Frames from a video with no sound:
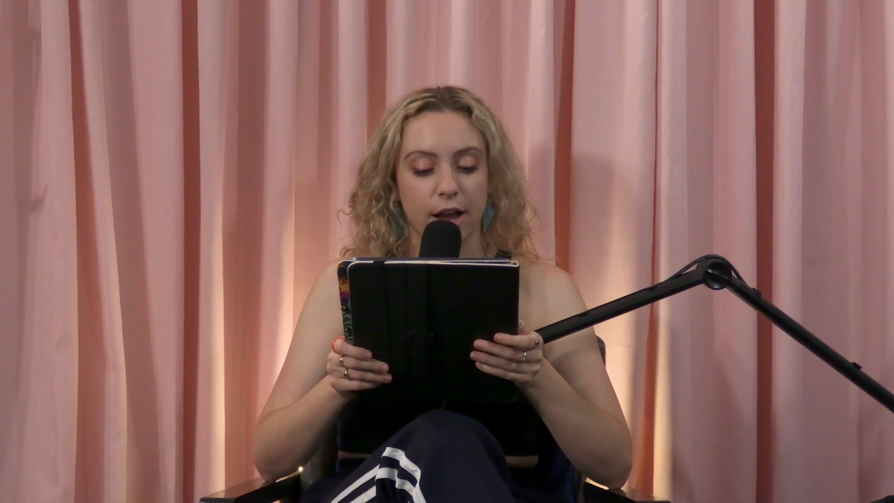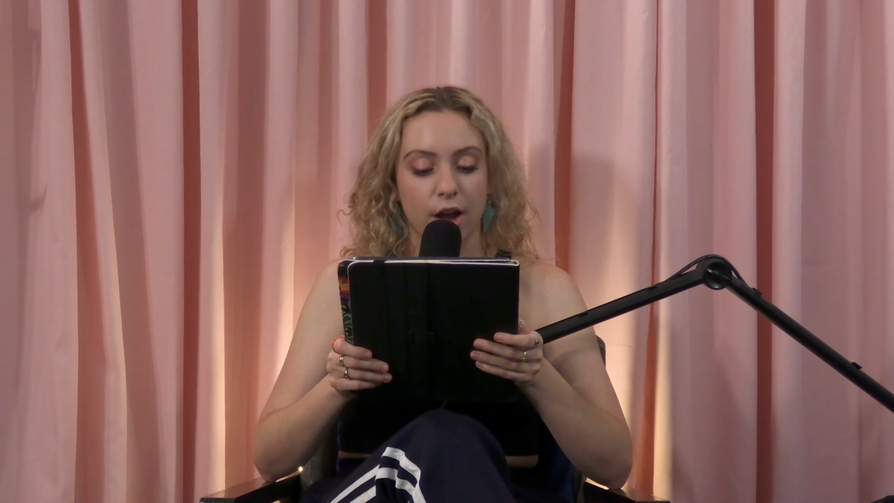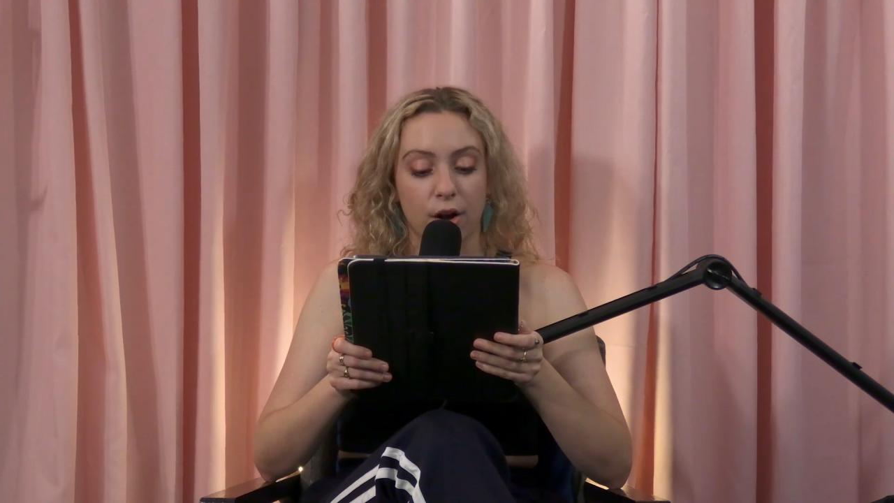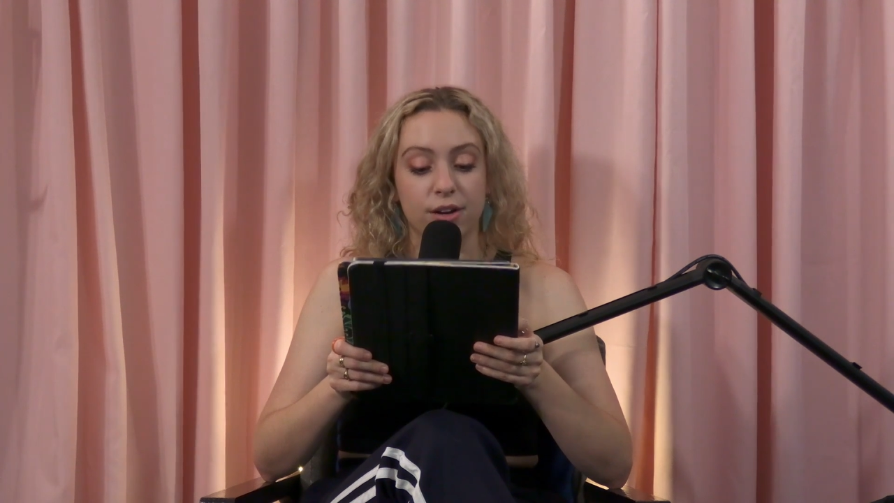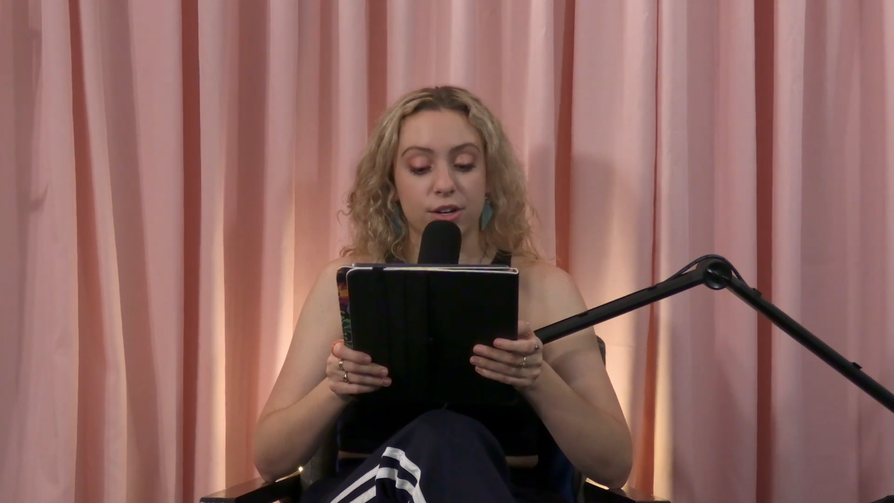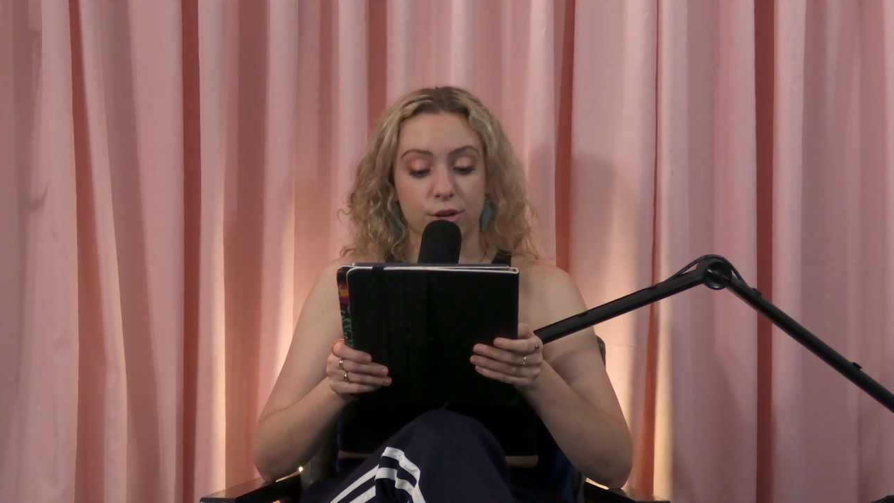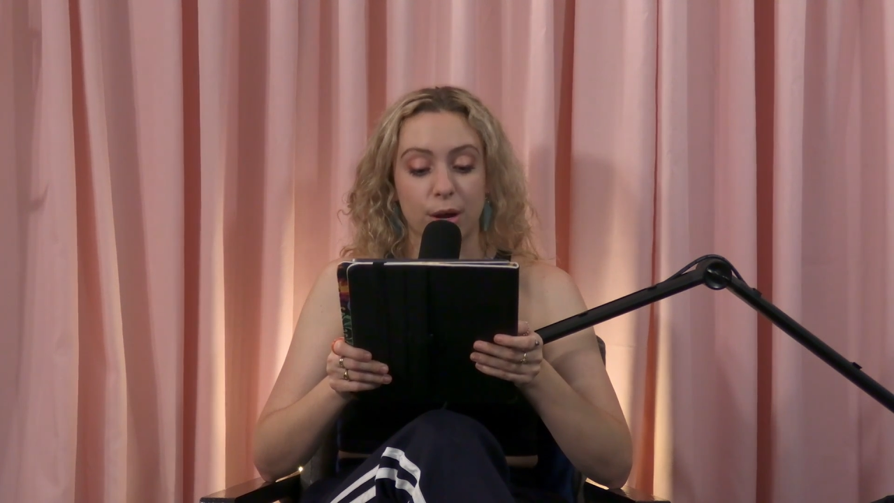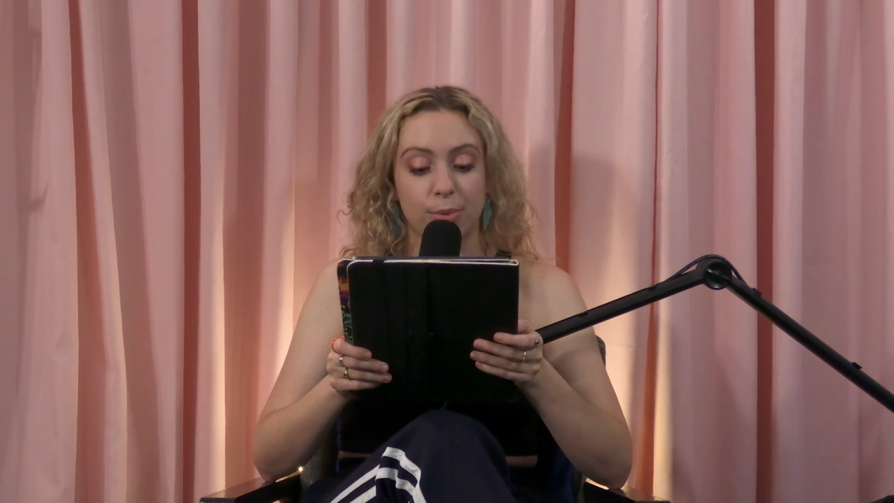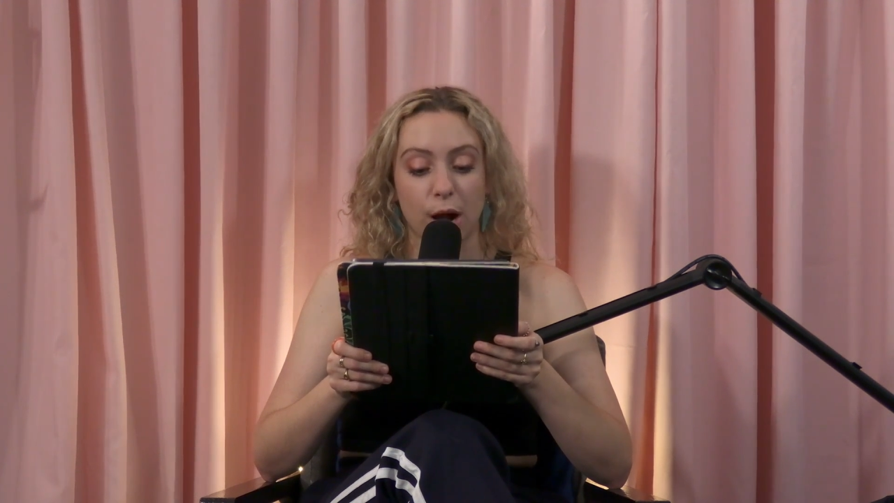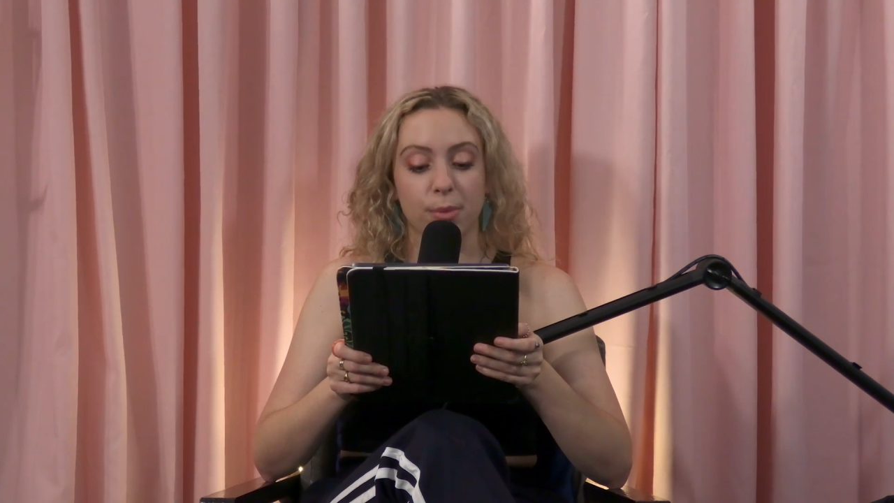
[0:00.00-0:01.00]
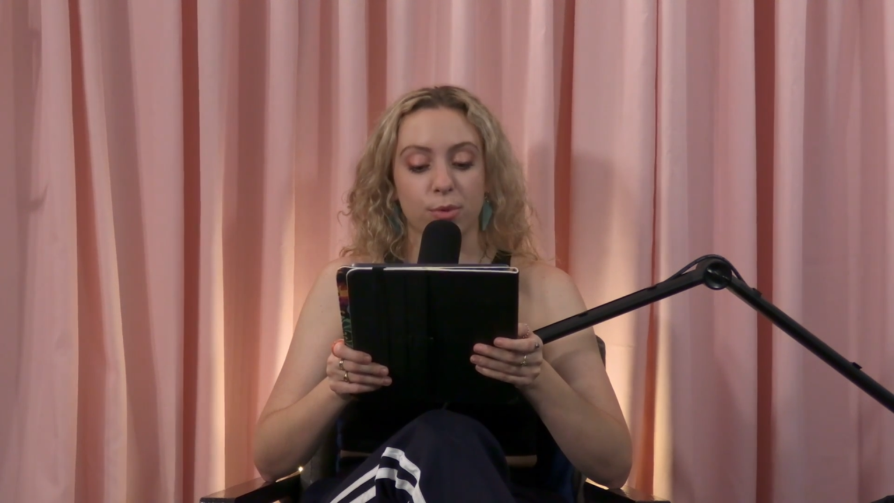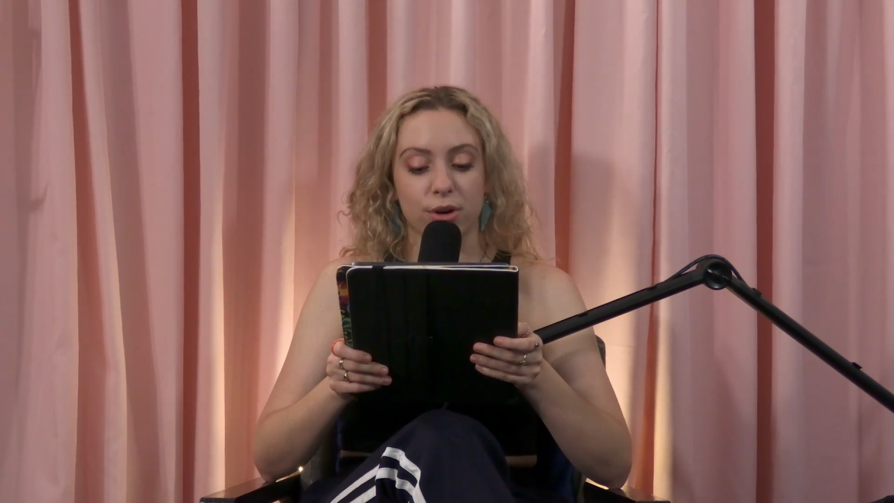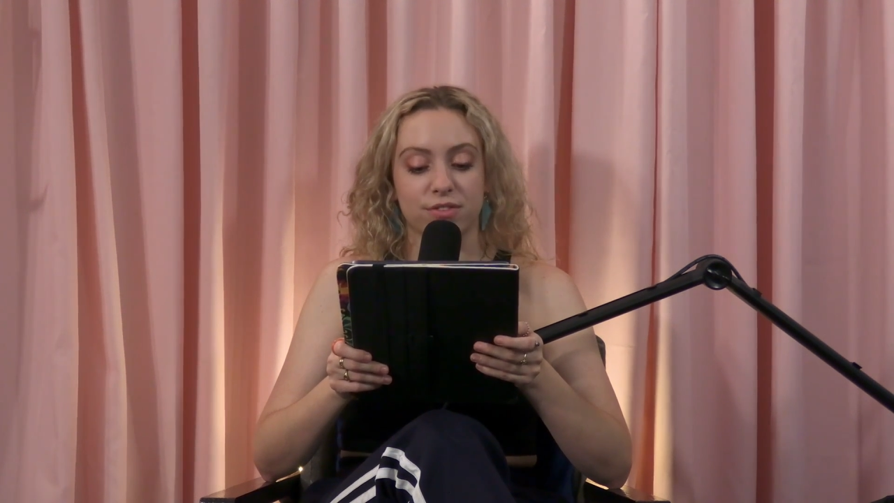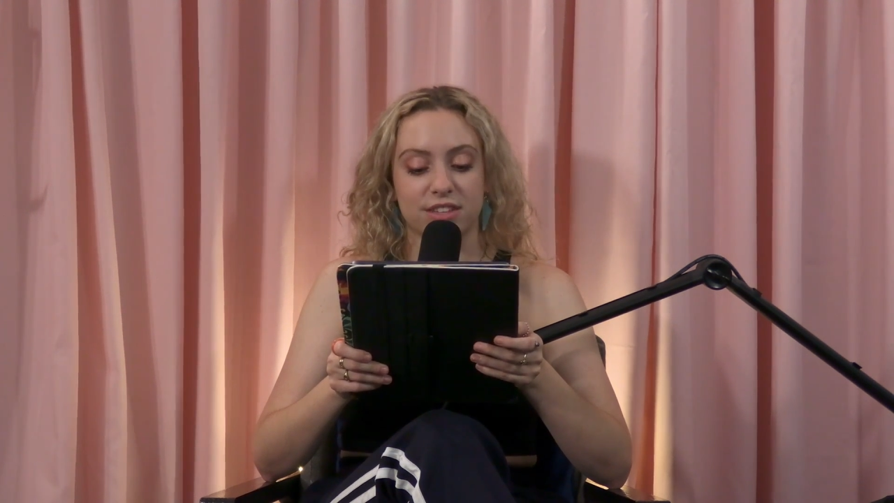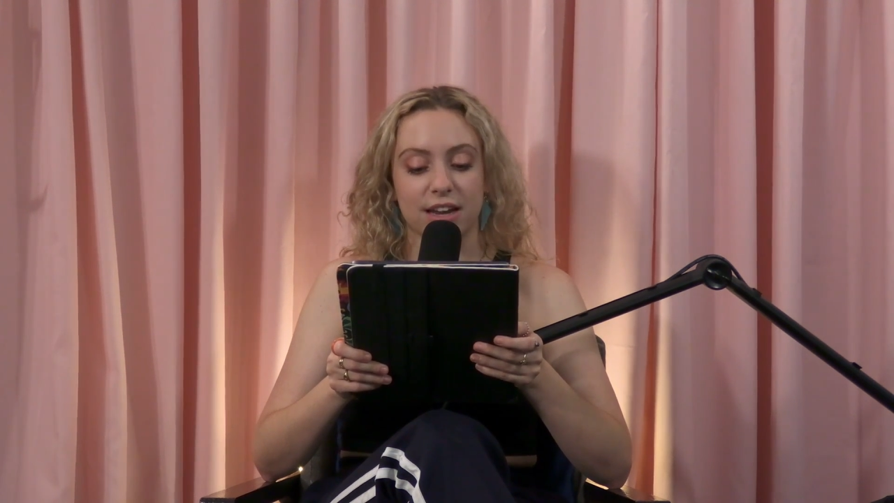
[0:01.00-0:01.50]
I already knew I probably
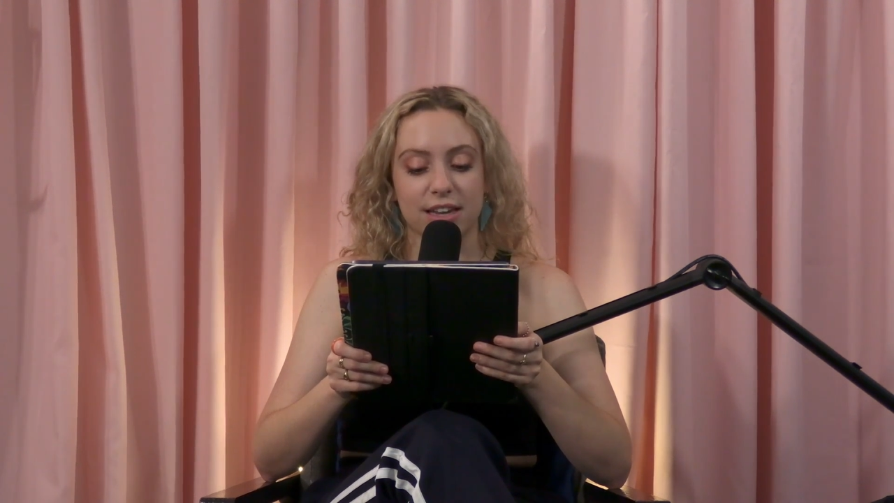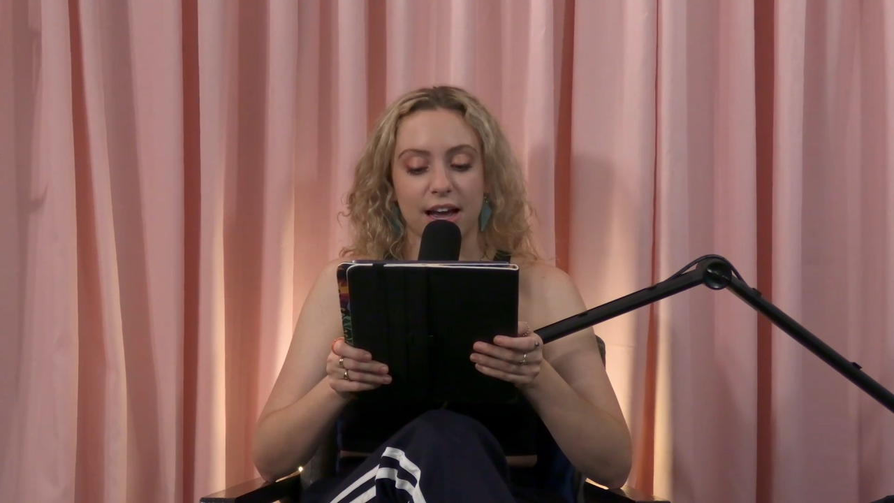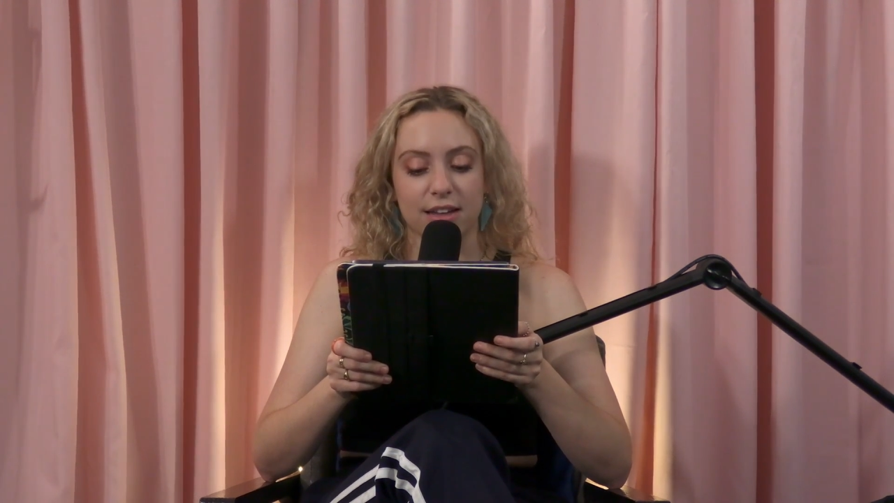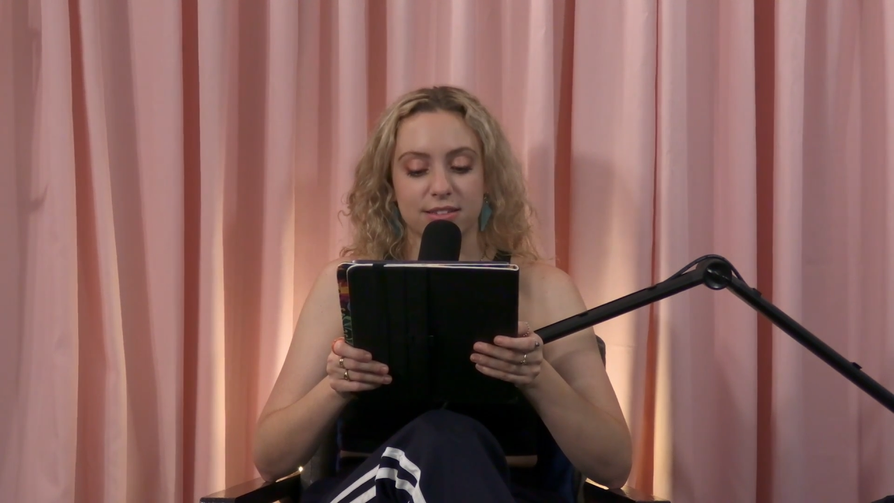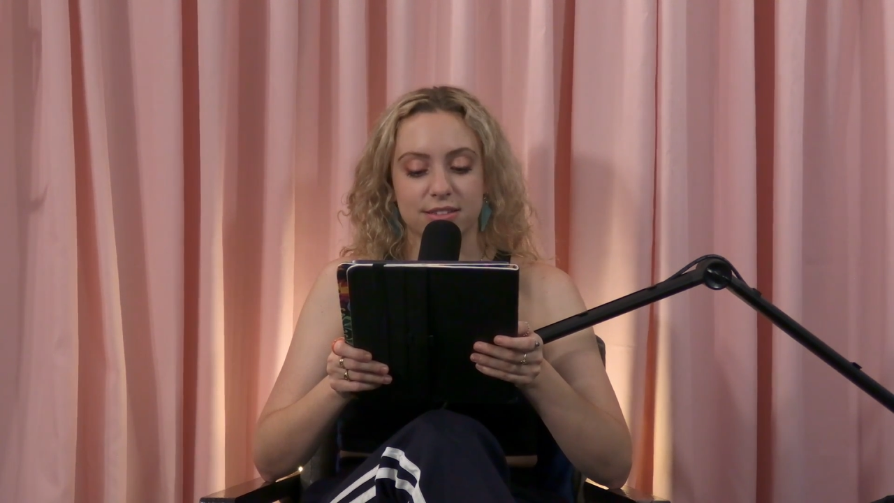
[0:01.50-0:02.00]
would have said yes.